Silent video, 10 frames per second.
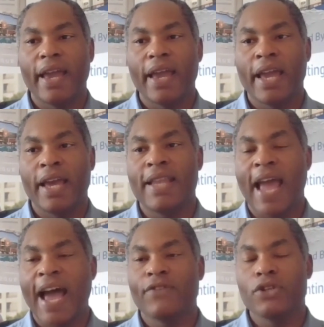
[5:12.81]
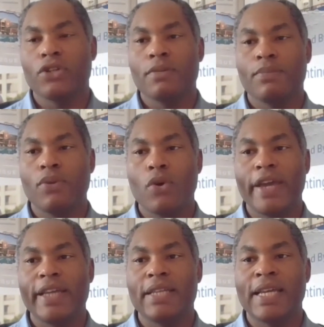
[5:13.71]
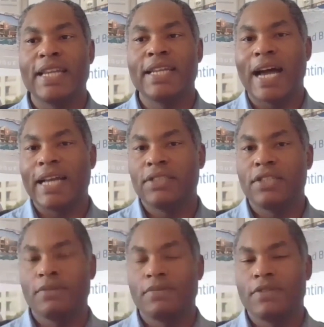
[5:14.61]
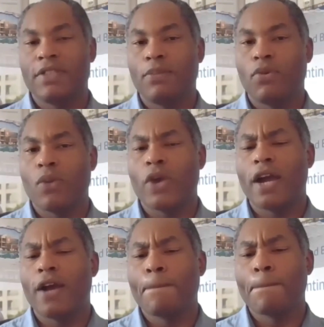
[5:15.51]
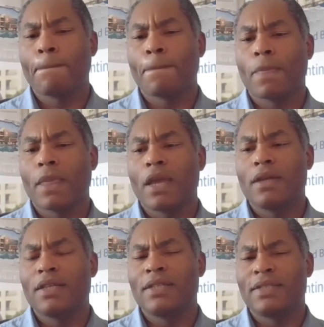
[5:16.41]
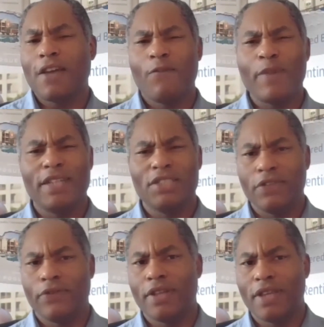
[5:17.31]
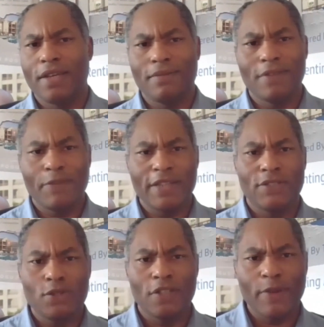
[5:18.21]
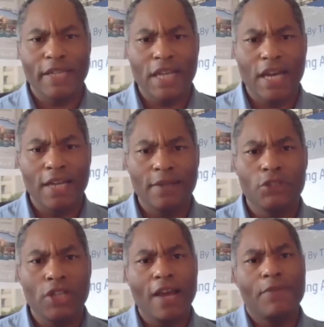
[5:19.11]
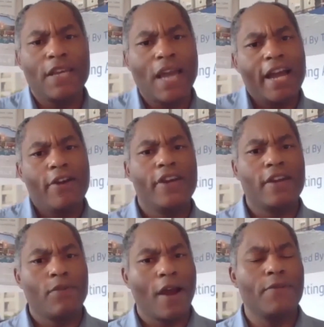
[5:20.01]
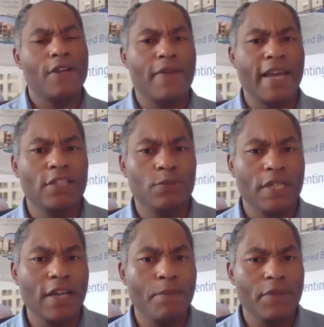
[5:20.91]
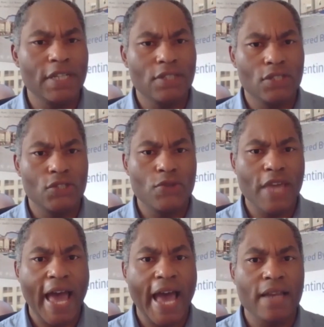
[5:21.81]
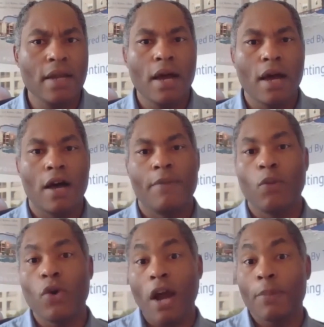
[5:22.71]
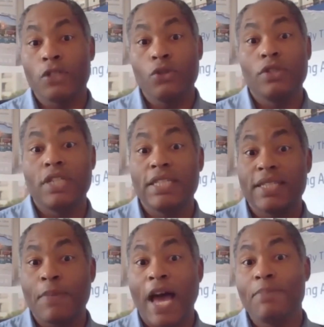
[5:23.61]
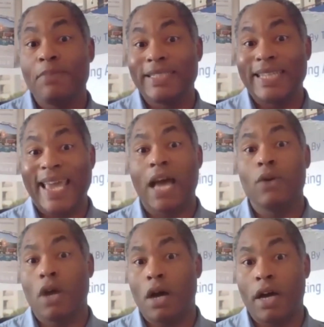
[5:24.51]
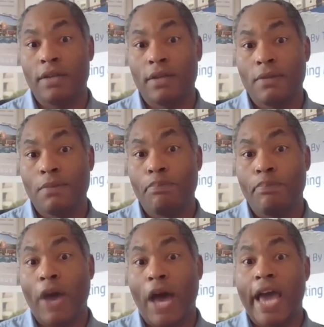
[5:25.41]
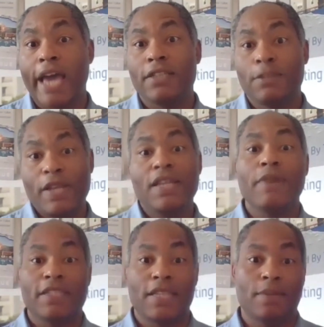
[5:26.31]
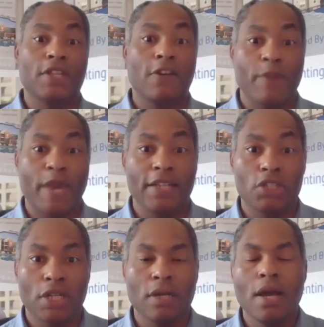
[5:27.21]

And after a certain point, it kind of got to the point where, is self-managing really the best use of my time? Should I be hiring a property management company to do that? And what opportunities am I missing out on by spending my time self-managing?